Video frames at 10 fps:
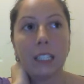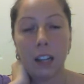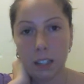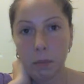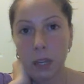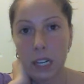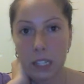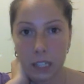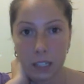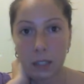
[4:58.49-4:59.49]
doesn't
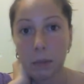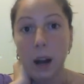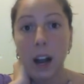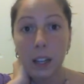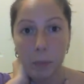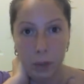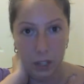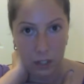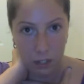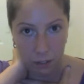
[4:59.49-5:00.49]
make sense in my
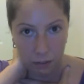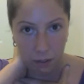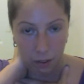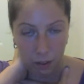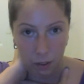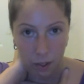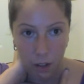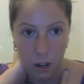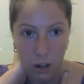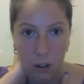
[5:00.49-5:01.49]
opinion
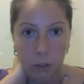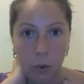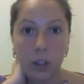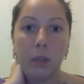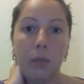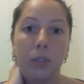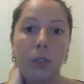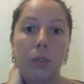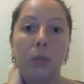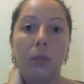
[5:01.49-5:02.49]
for you
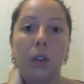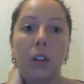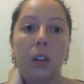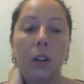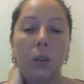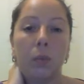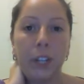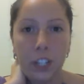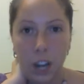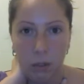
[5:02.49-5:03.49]
to
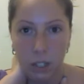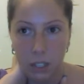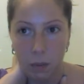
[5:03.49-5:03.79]
reach out to